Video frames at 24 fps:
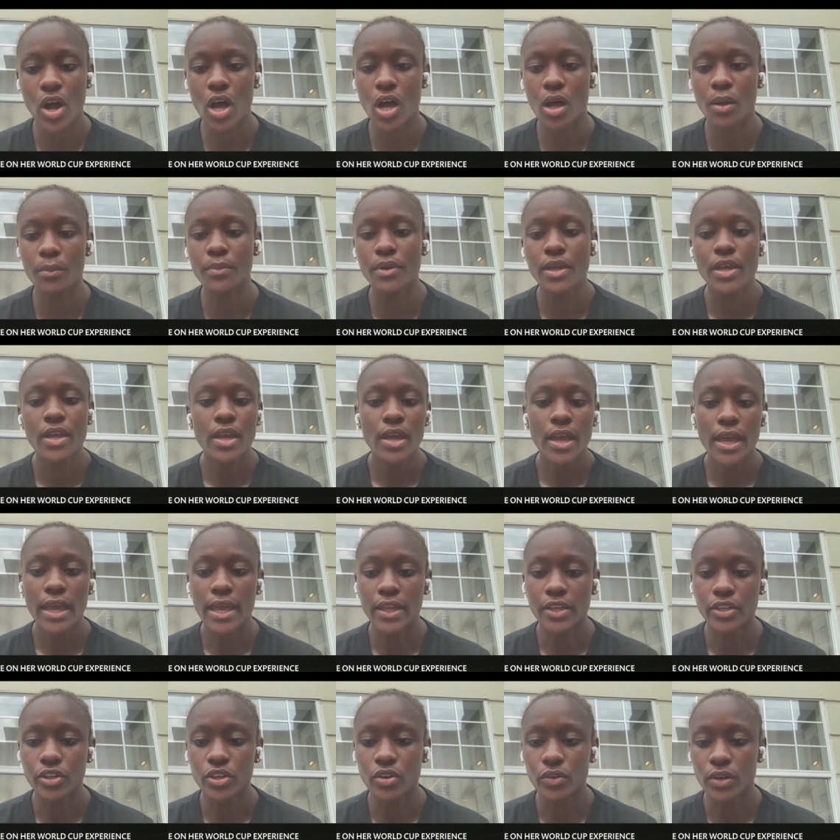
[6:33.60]
be calm
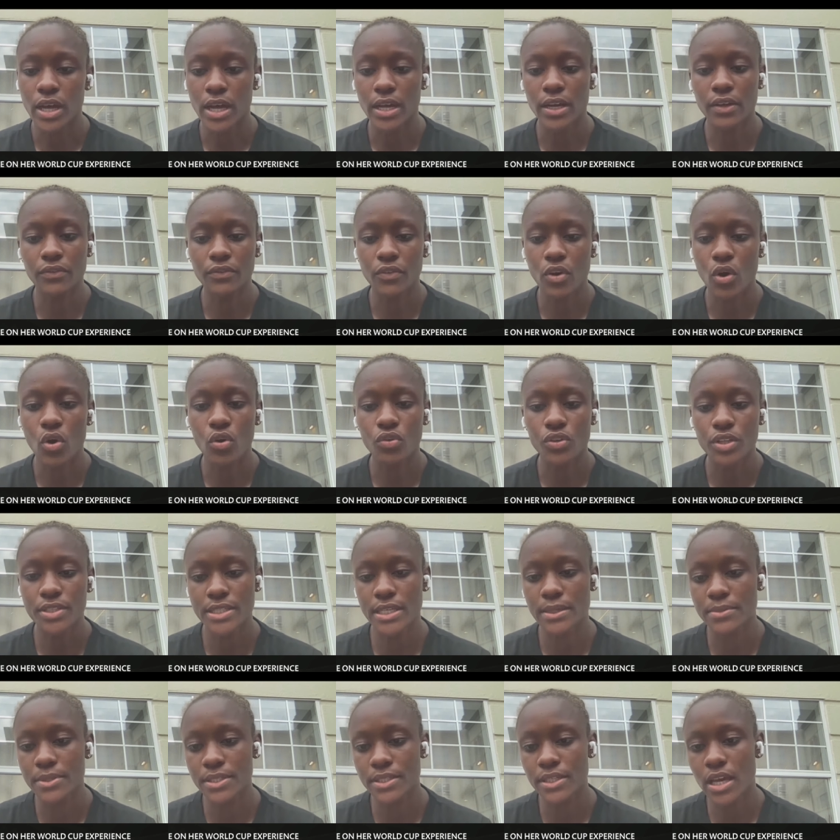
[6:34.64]
and you know kind of
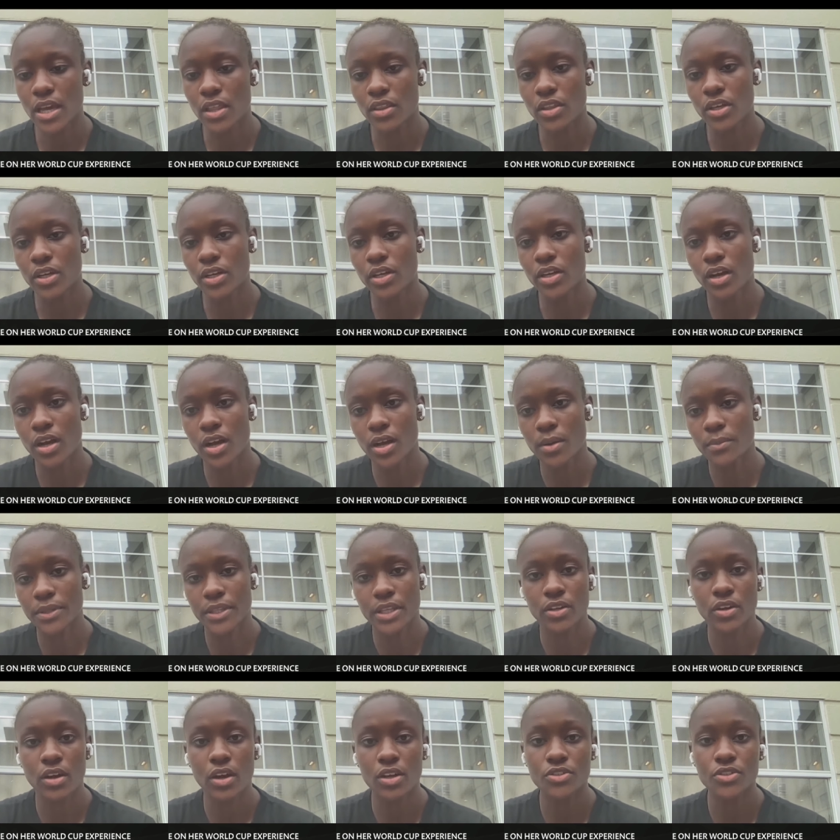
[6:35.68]
hold the team together.
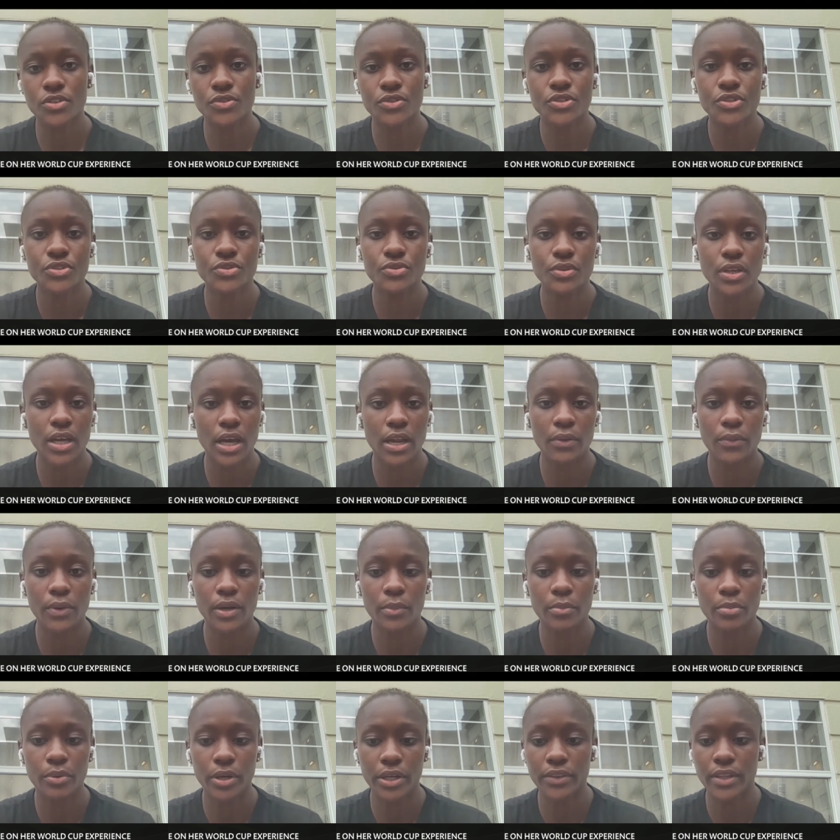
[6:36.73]
Um, but then also to
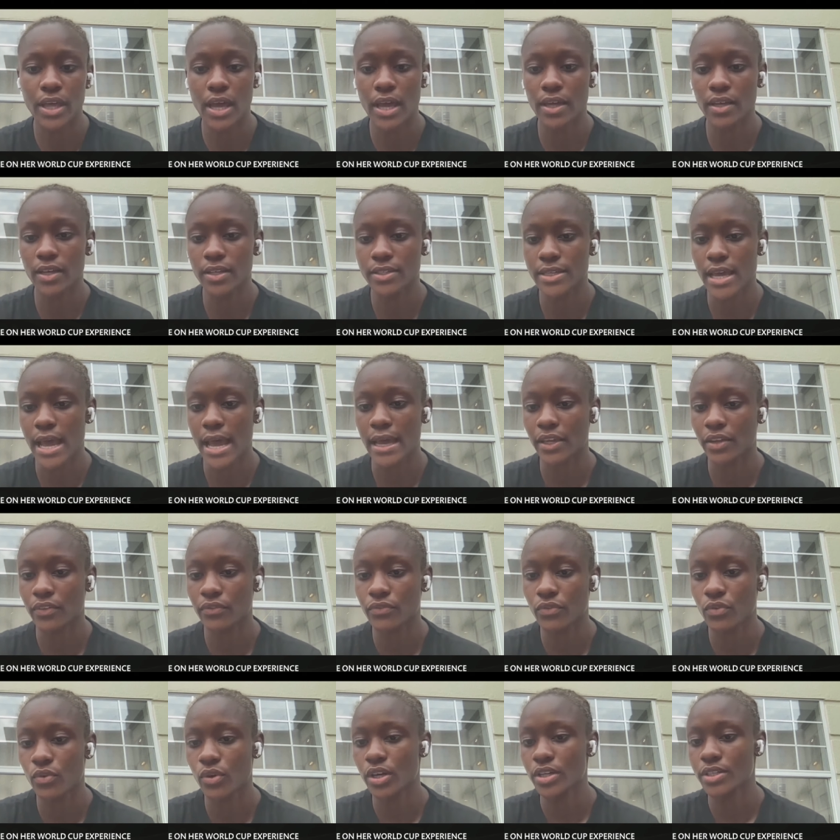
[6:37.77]
kind of want to bring that
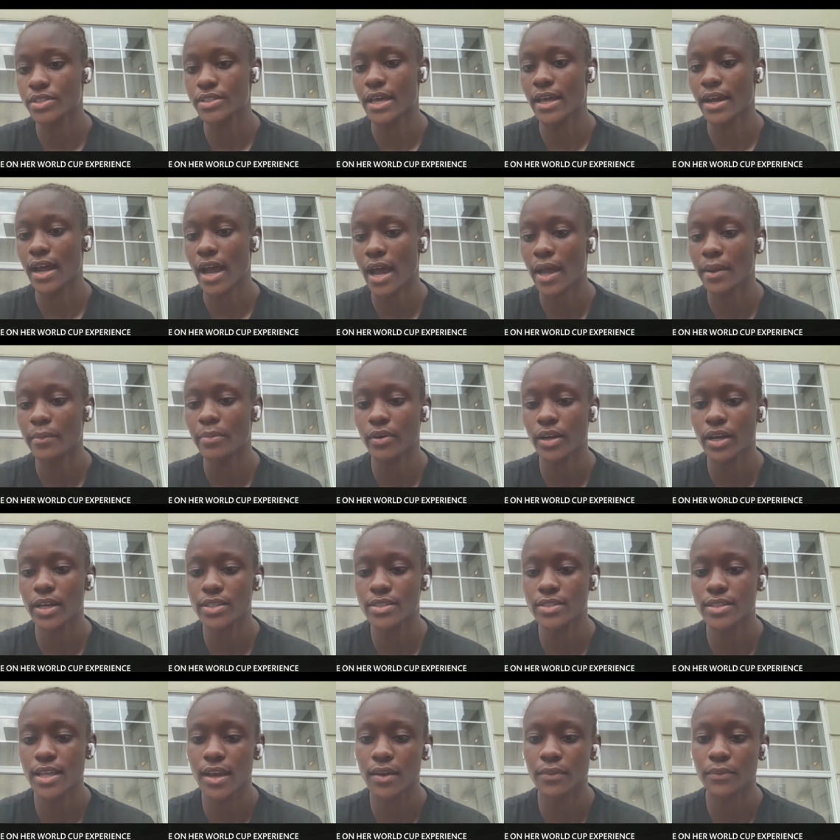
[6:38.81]
attacking force, that high
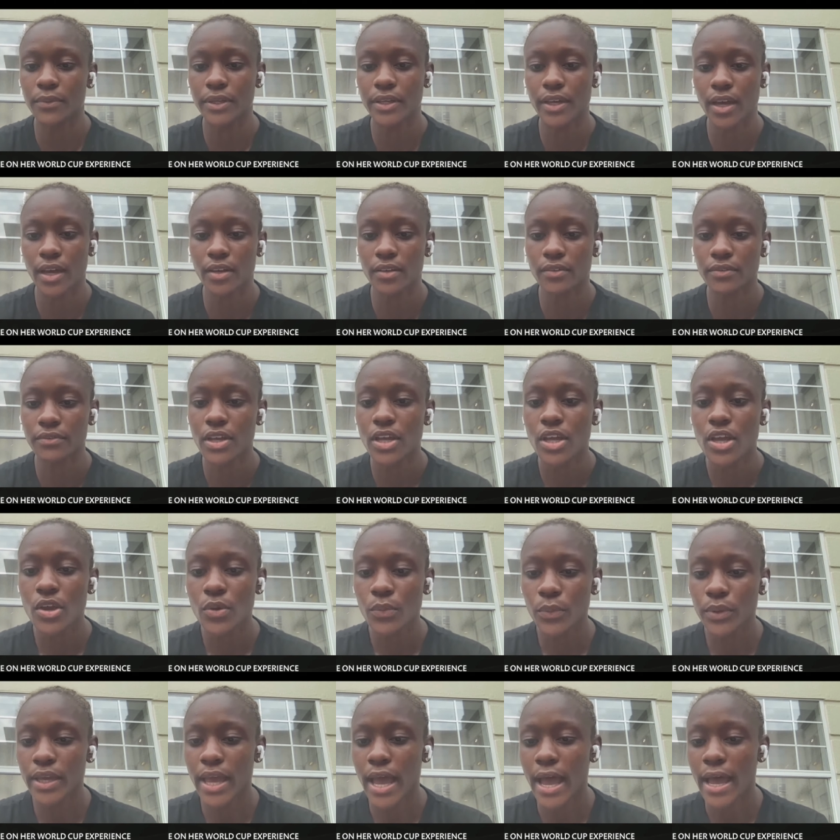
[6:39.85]
press that we kind of
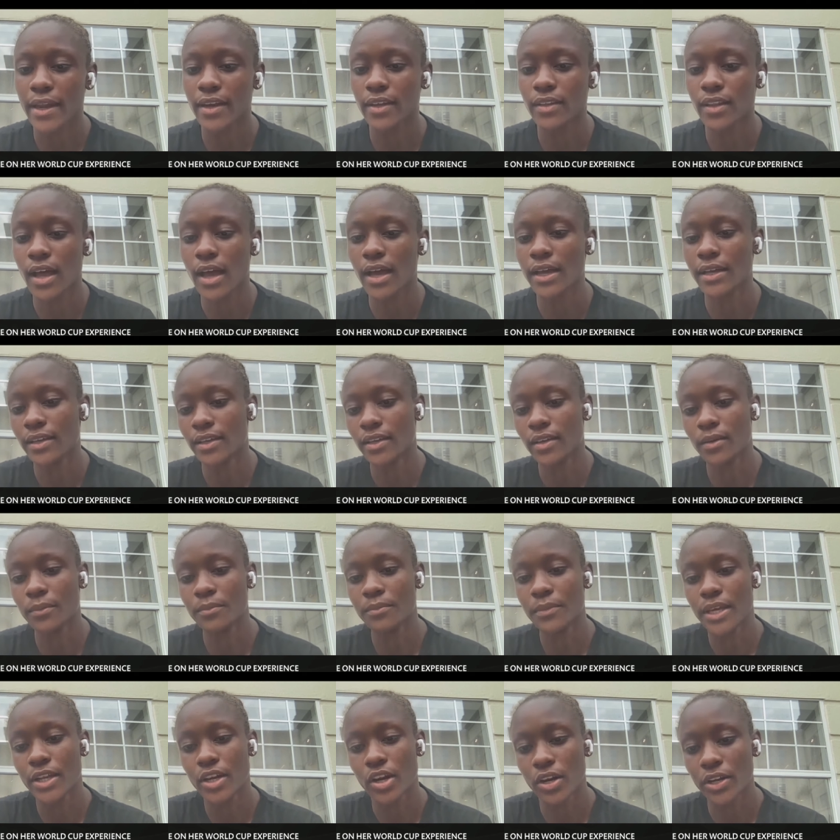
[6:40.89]
we had a lot
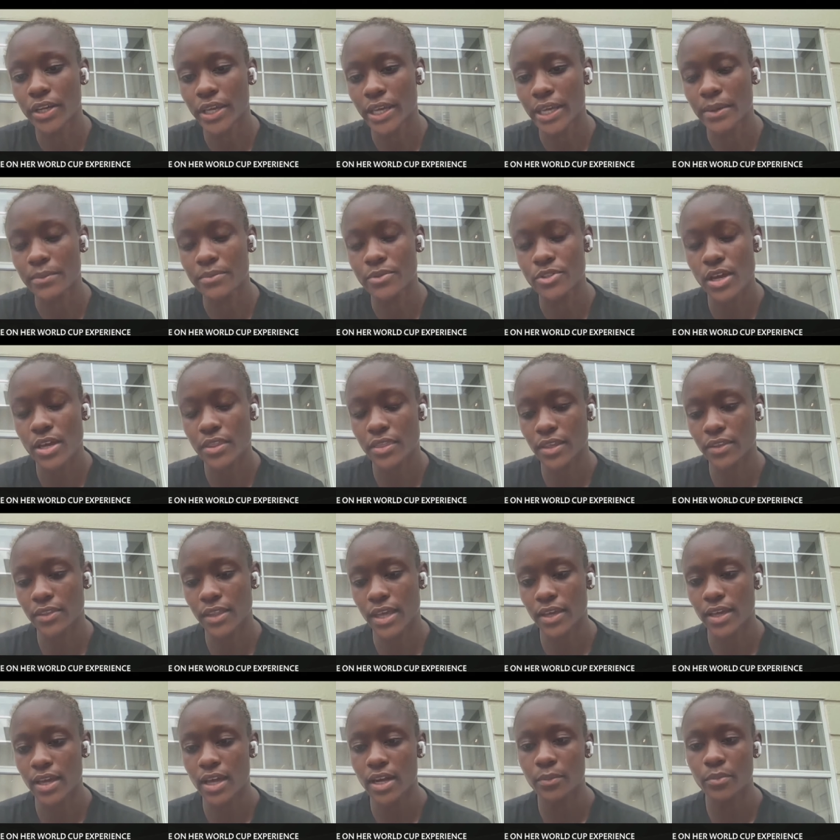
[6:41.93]
um, in our game. So
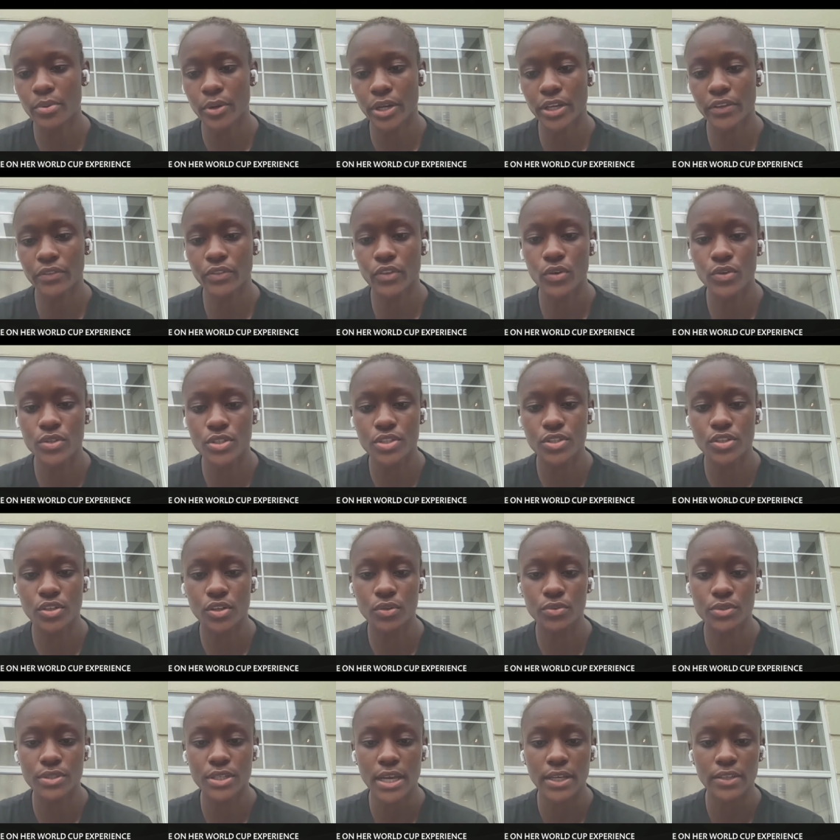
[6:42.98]
I think that kind of bringing
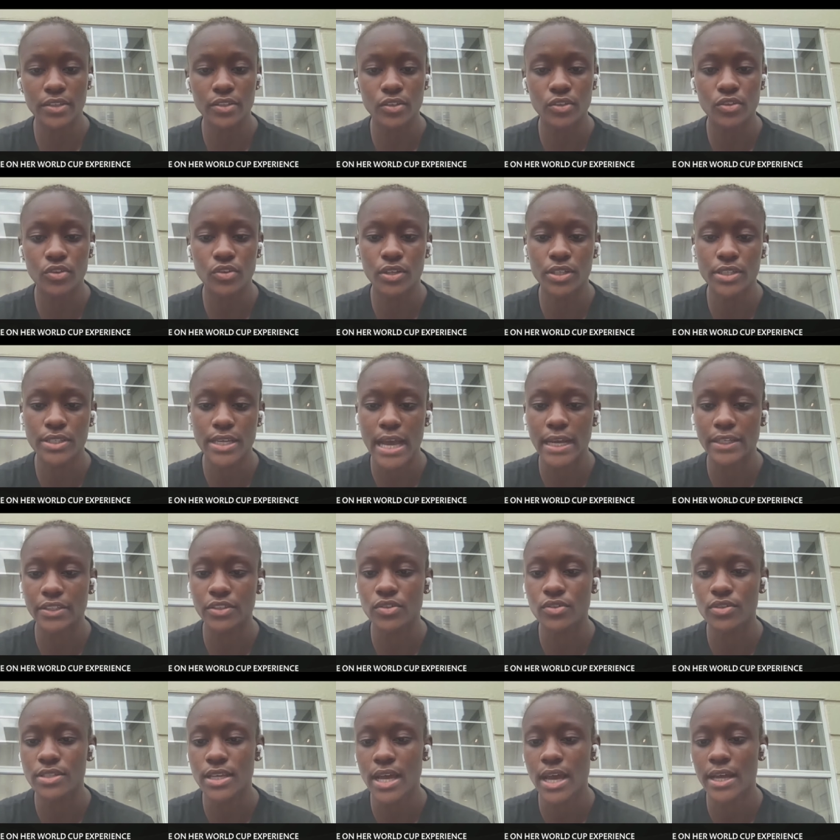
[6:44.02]
those you know technical
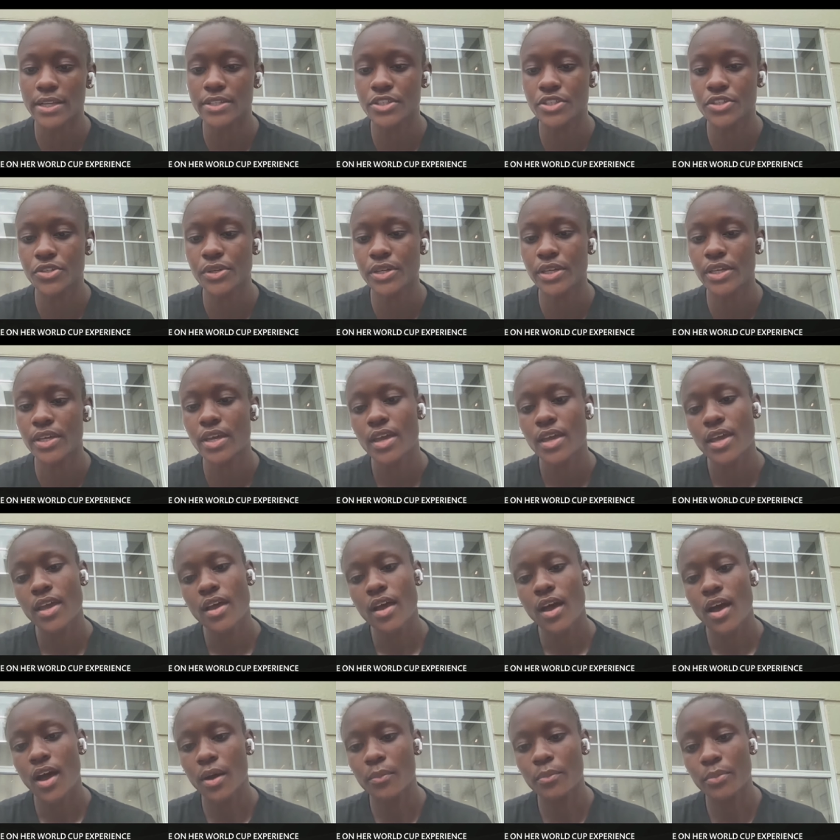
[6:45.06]
and tactical sides to it,